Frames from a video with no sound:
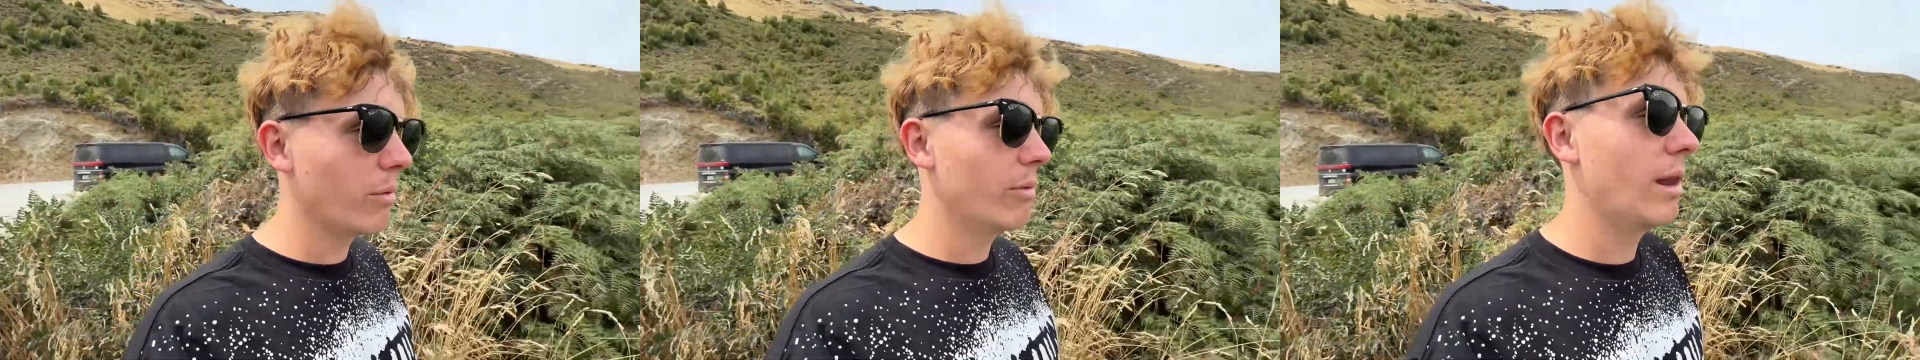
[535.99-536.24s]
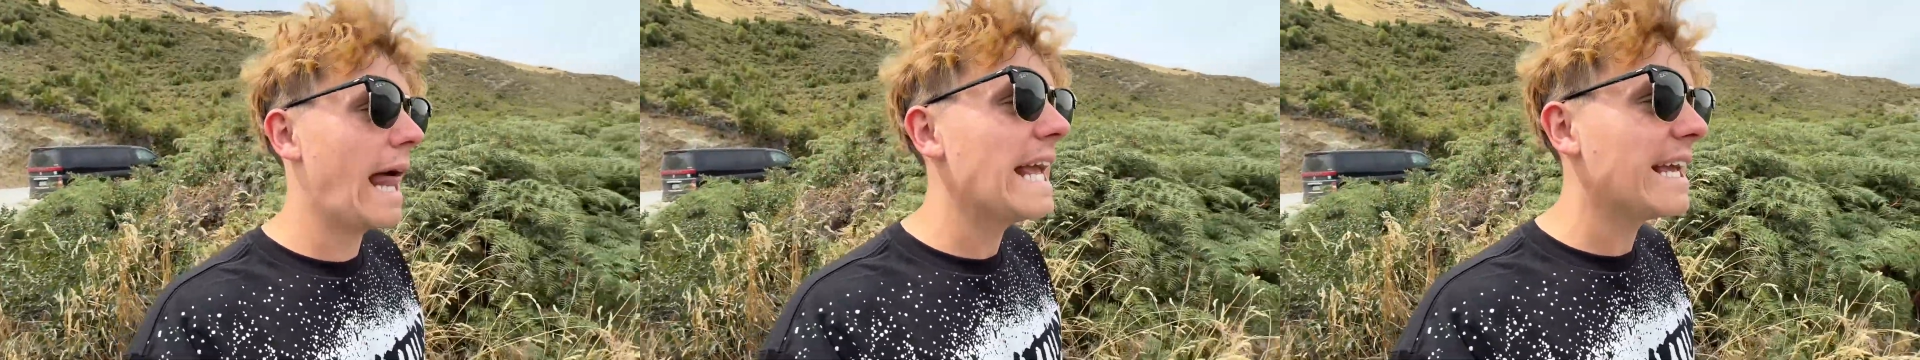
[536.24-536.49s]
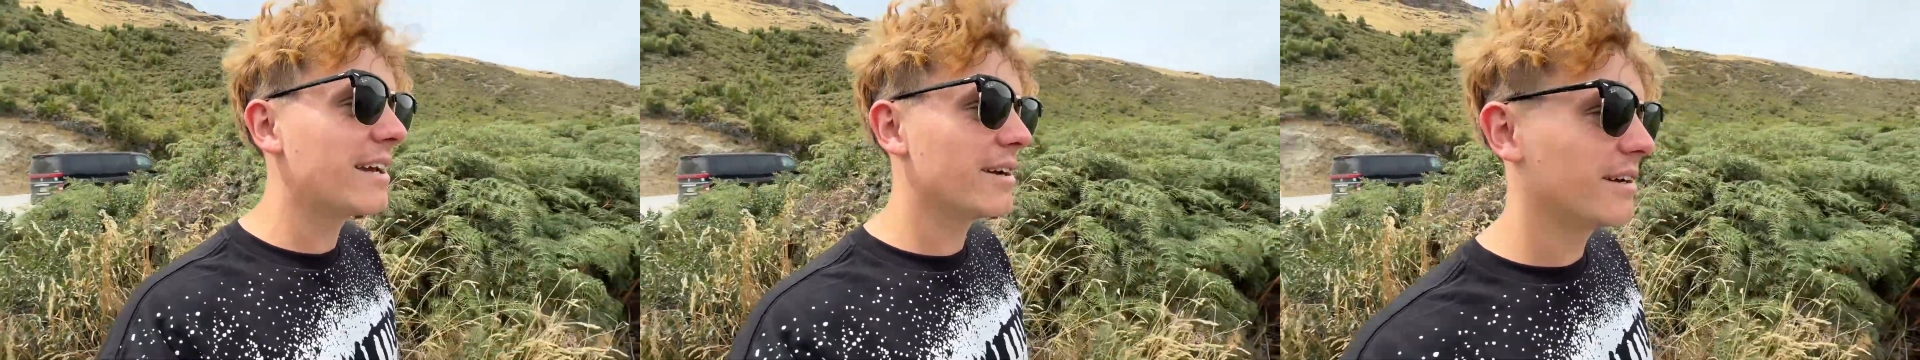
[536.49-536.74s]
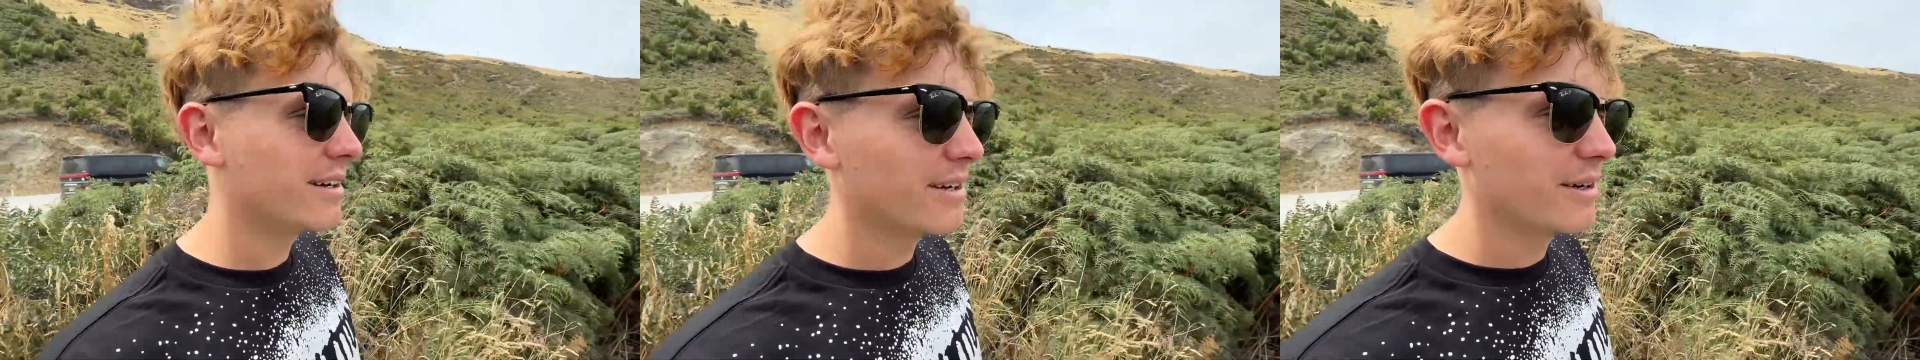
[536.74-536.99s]
Lake
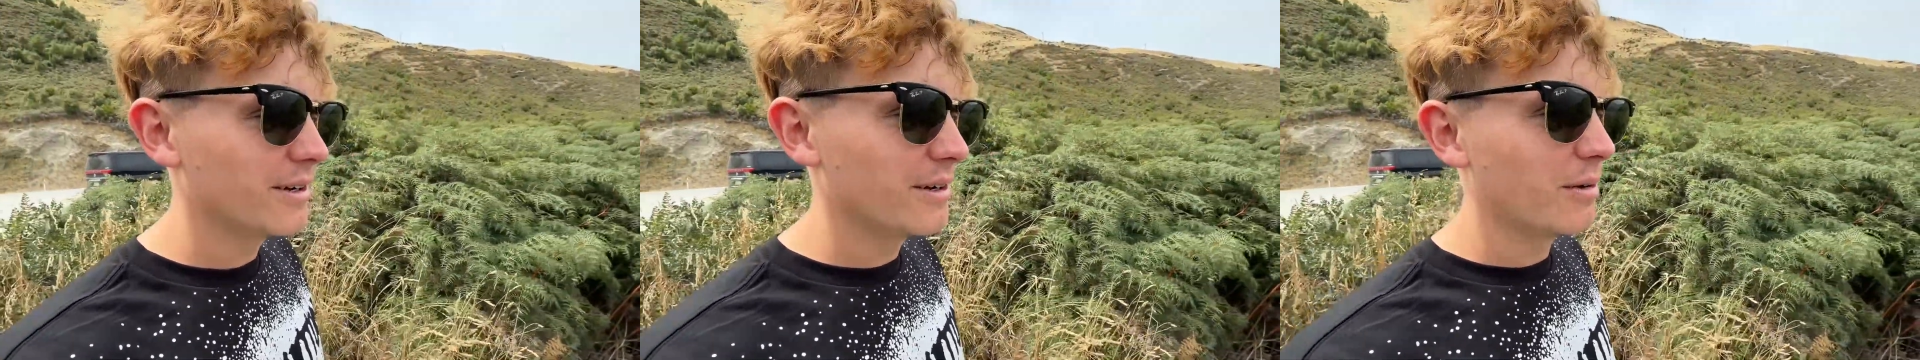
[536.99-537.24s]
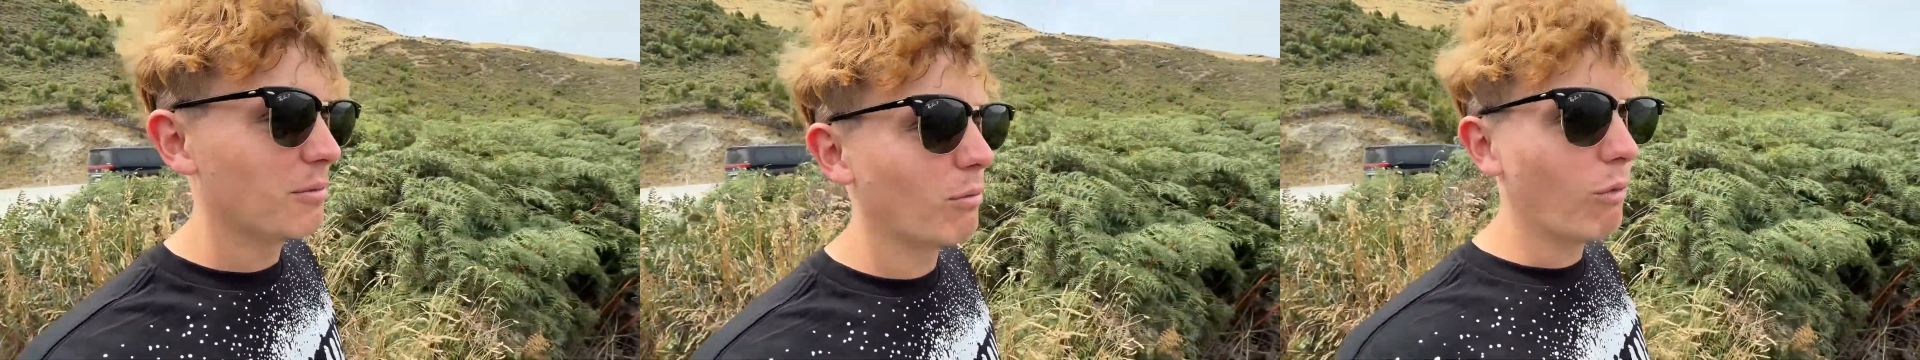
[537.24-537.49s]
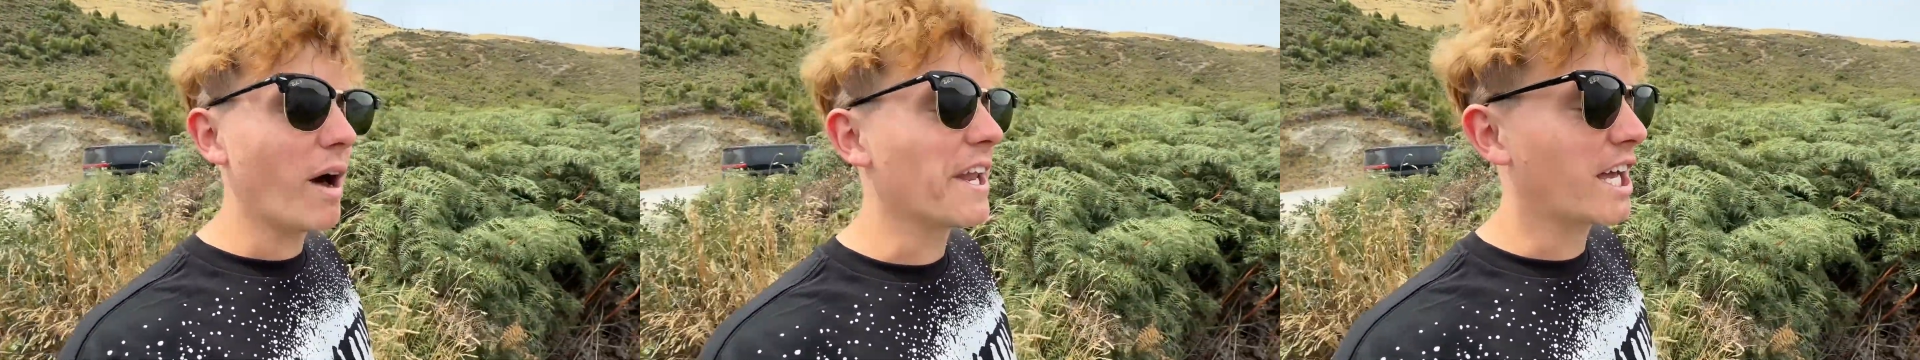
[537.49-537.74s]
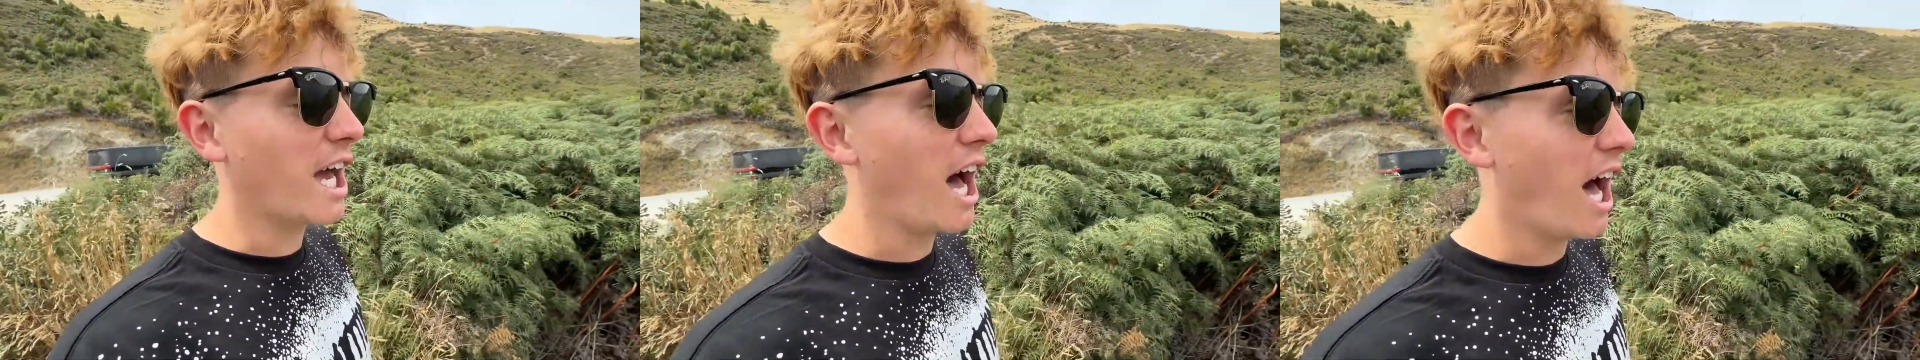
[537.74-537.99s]

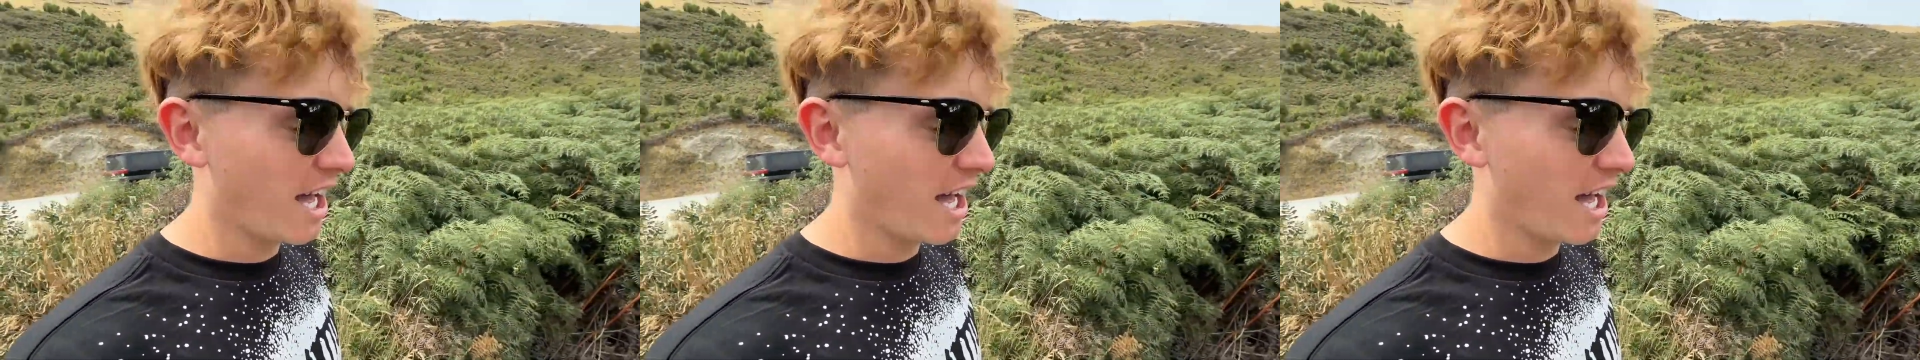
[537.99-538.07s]
Wanaka.